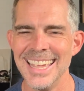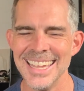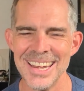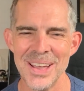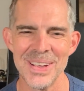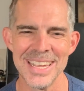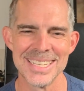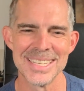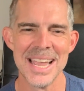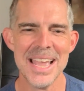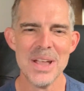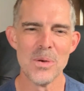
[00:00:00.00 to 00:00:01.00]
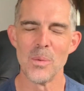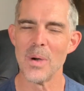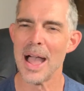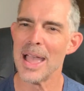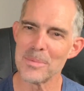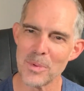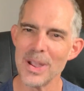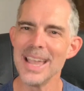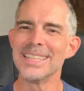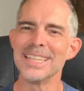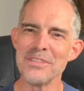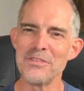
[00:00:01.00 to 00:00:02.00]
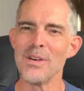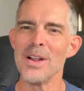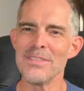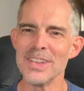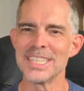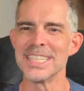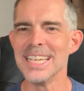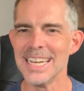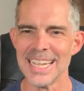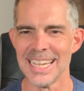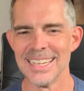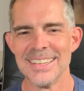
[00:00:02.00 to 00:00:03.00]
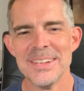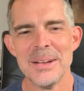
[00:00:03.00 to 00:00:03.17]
You know, he's, "I am waiting for Vecini."